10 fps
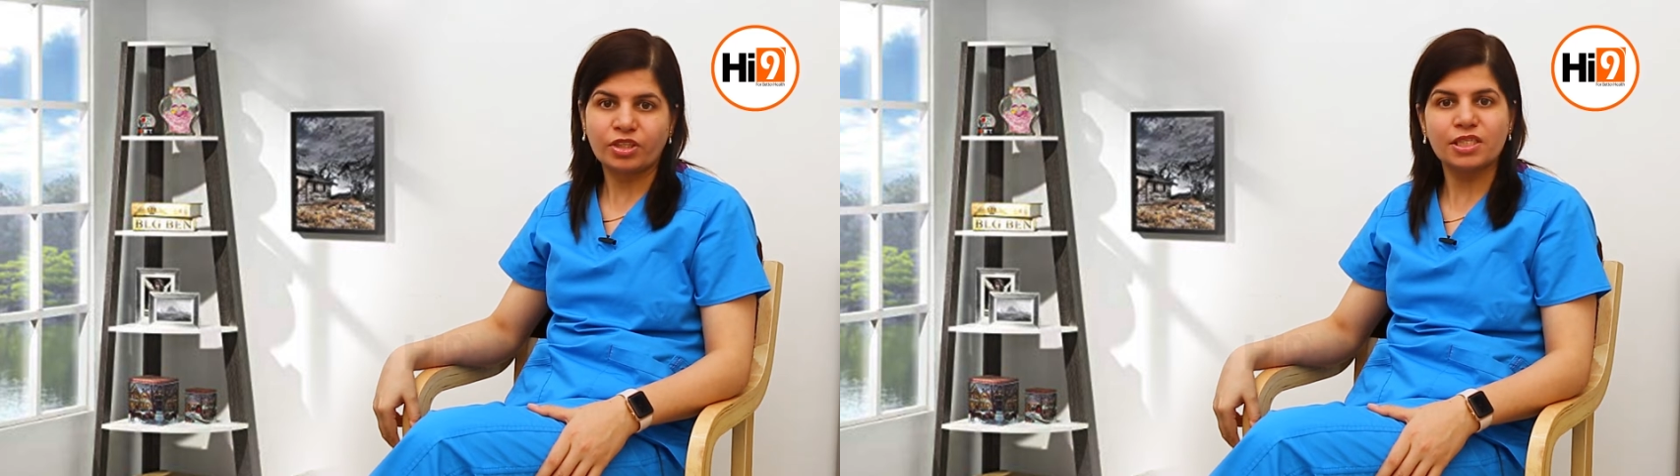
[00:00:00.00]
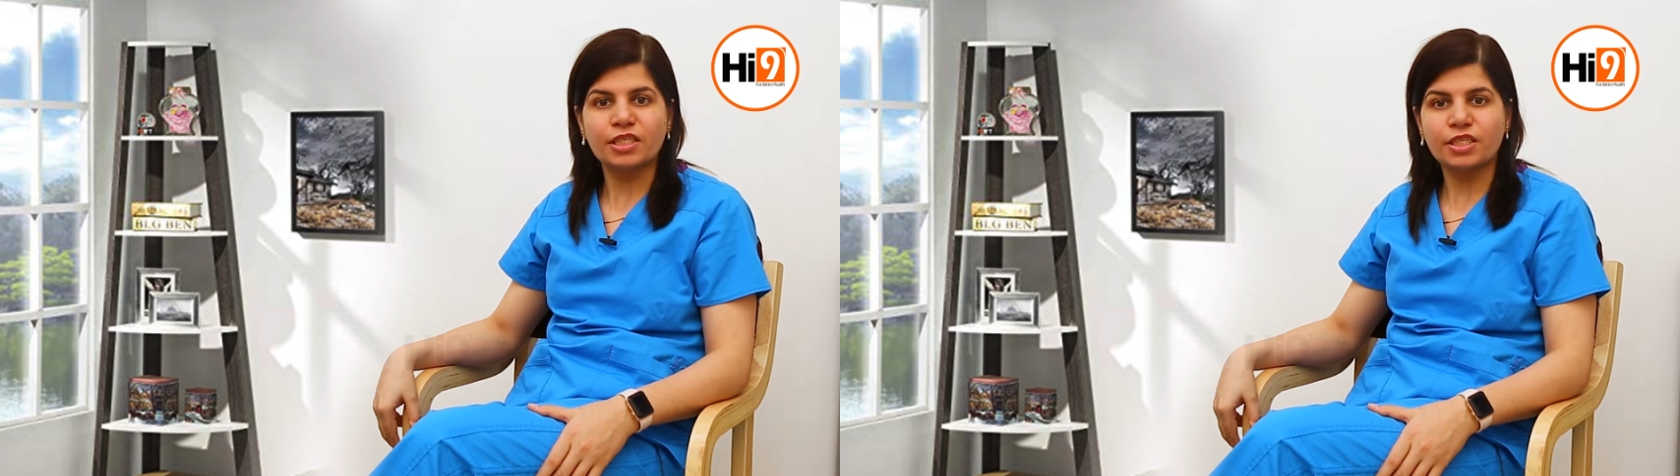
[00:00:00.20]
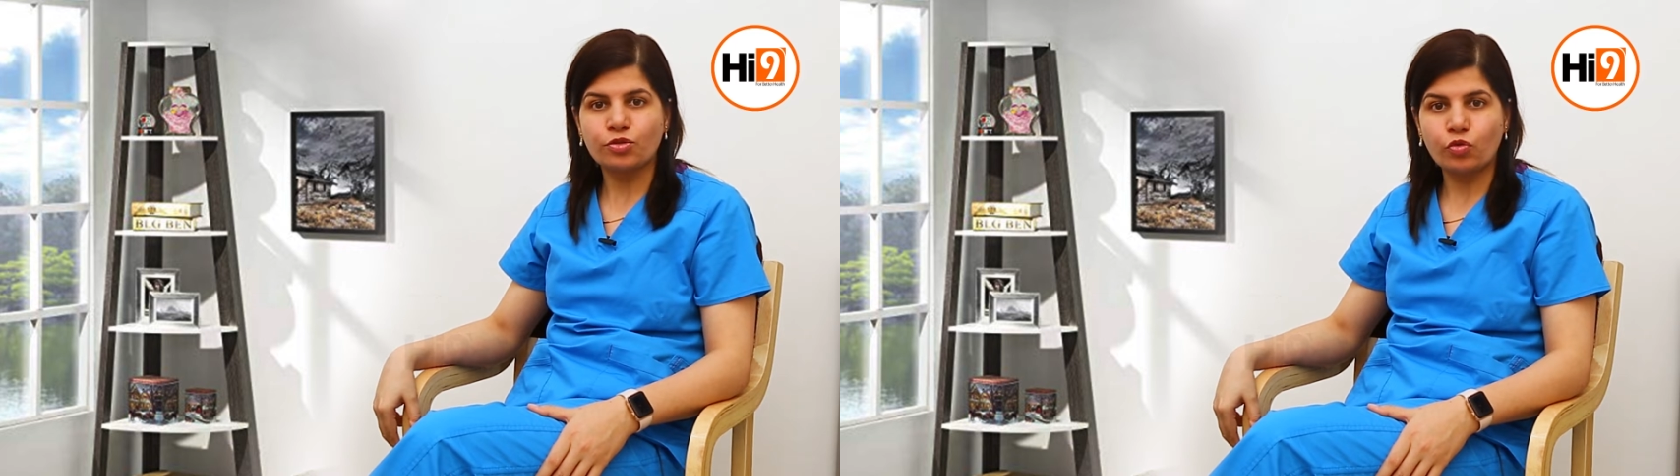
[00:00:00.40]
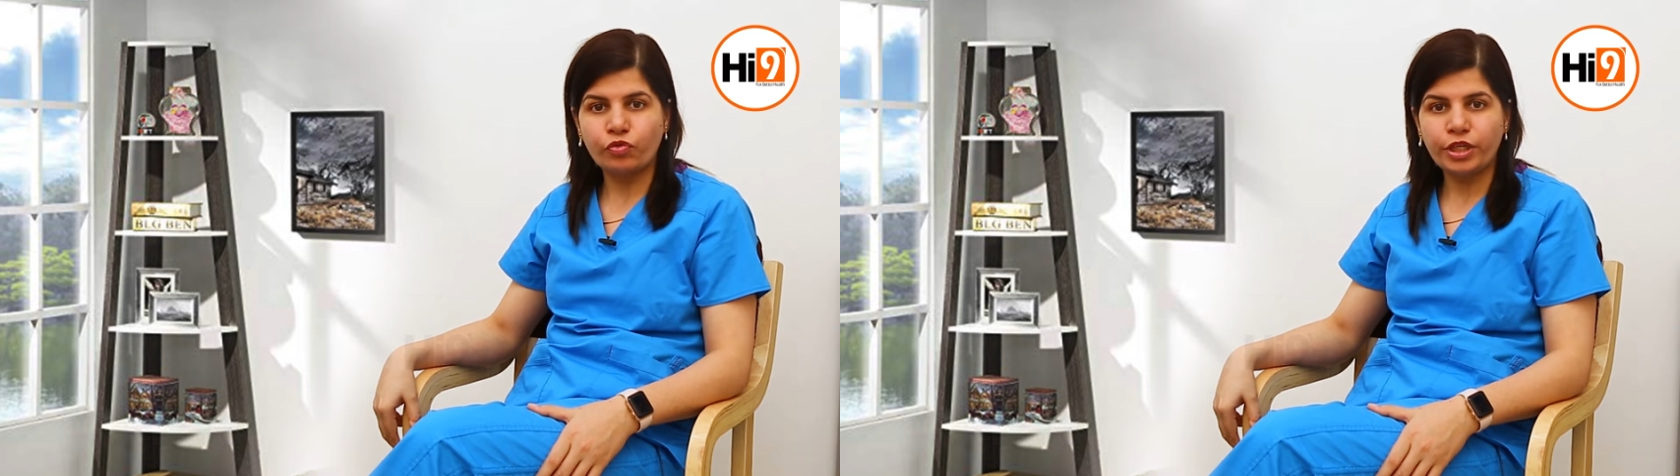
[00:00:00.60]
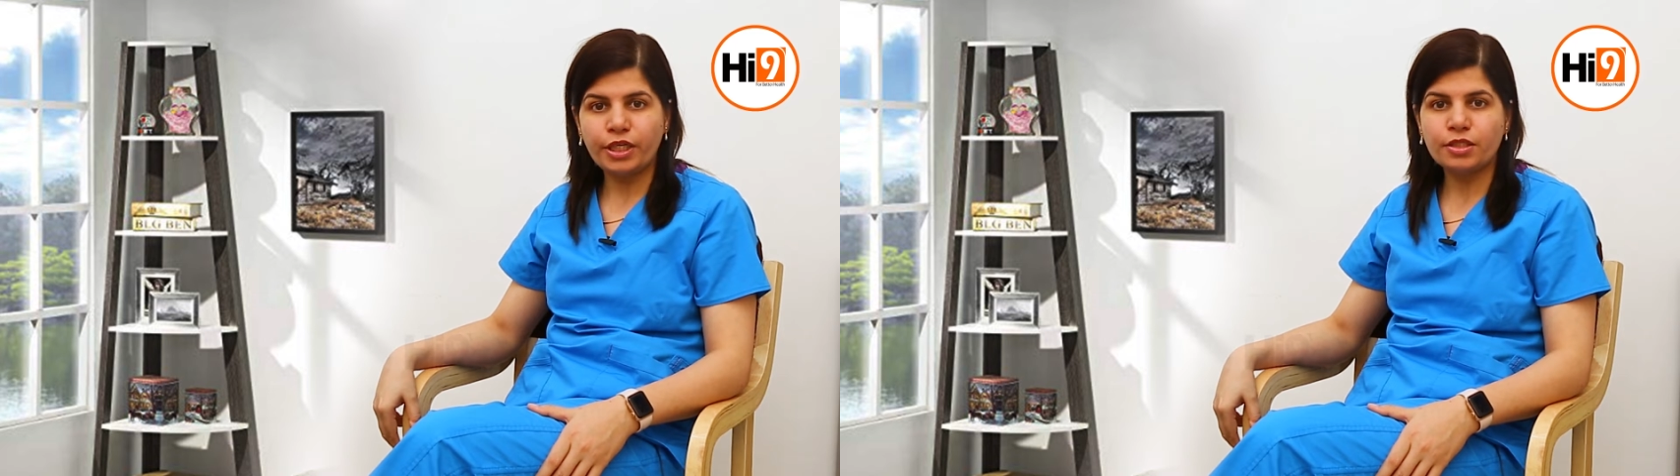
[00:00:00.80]
such as
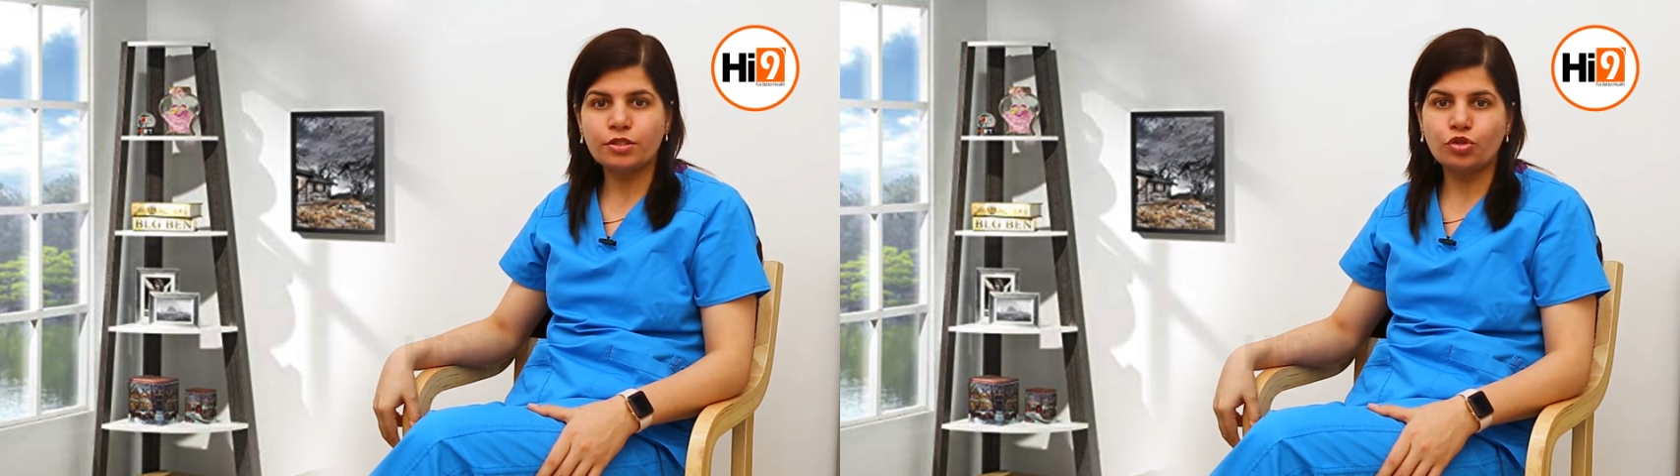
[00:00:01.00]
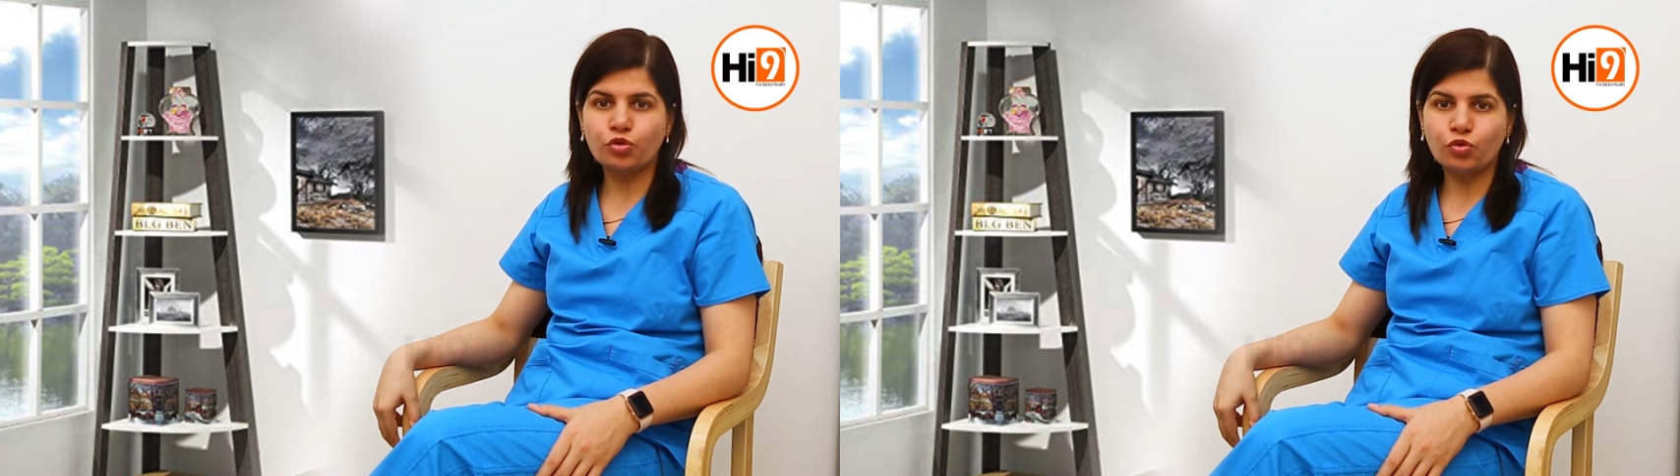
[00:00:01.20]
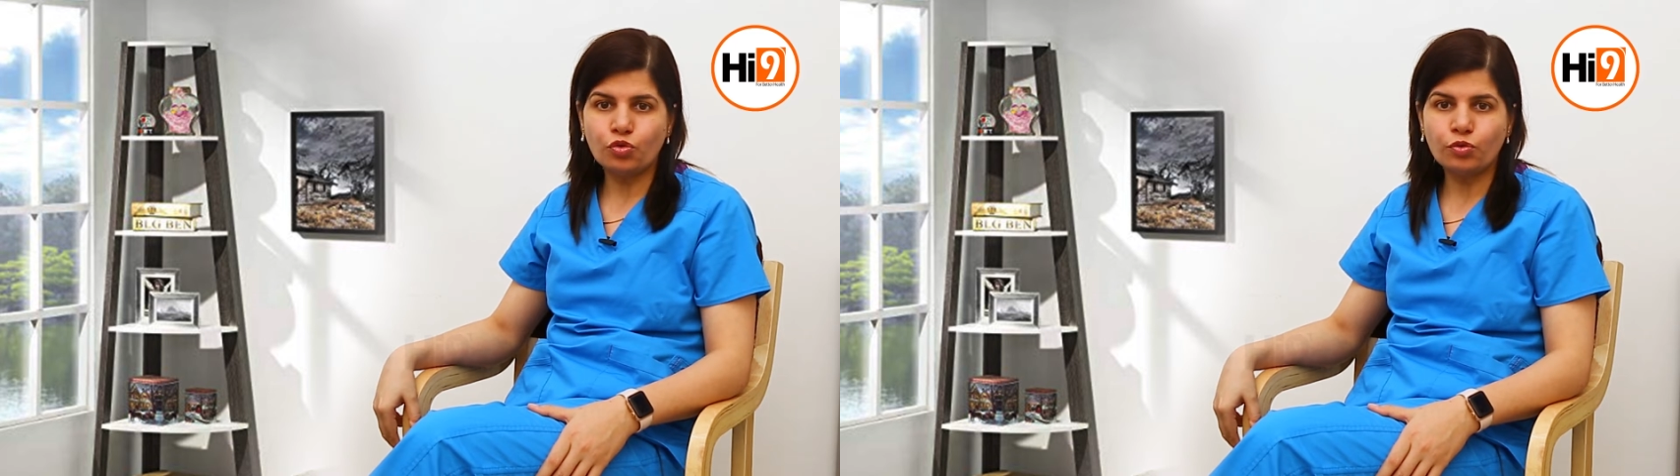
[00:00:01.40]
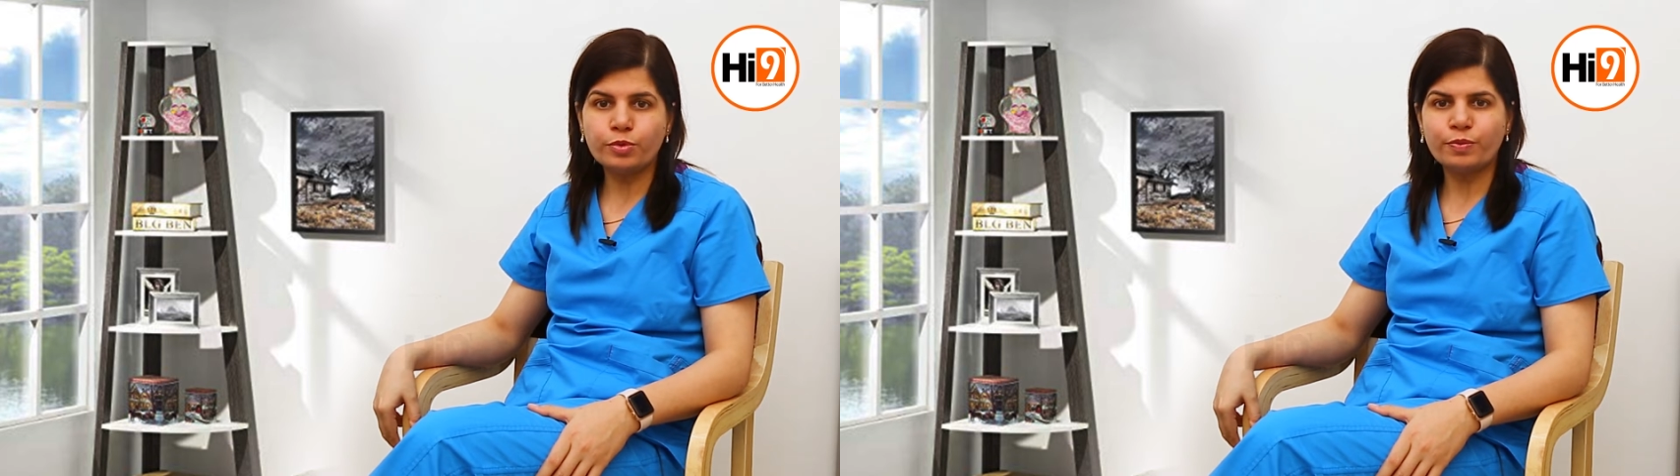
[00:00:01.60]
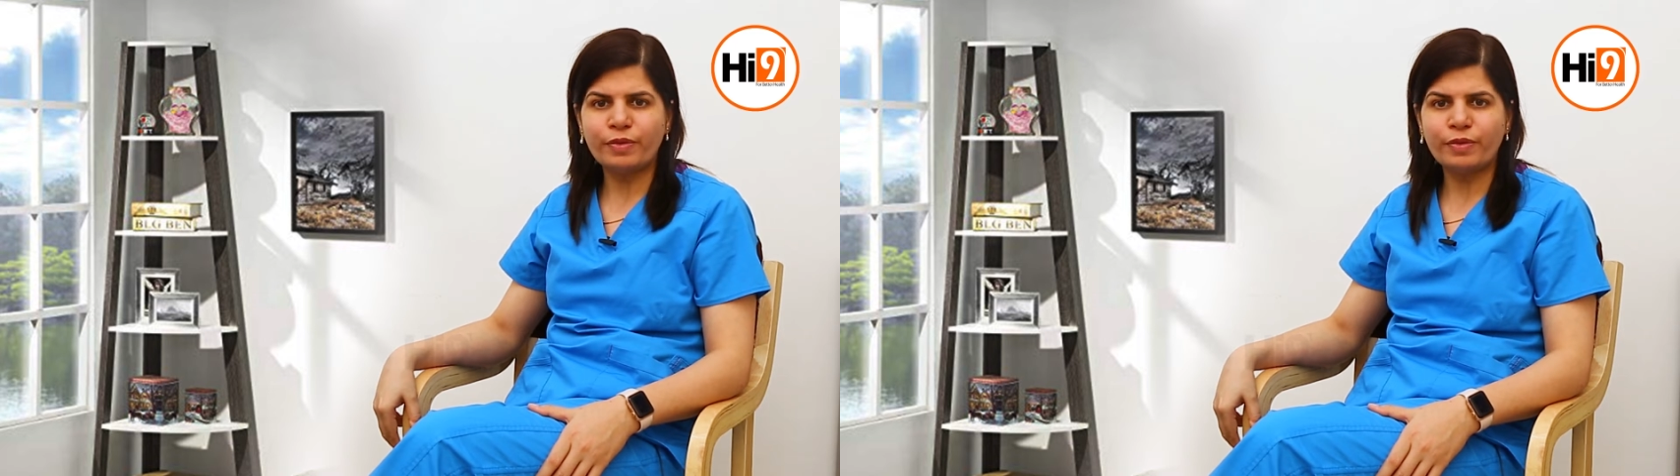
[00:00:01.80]
ovaries, tubes,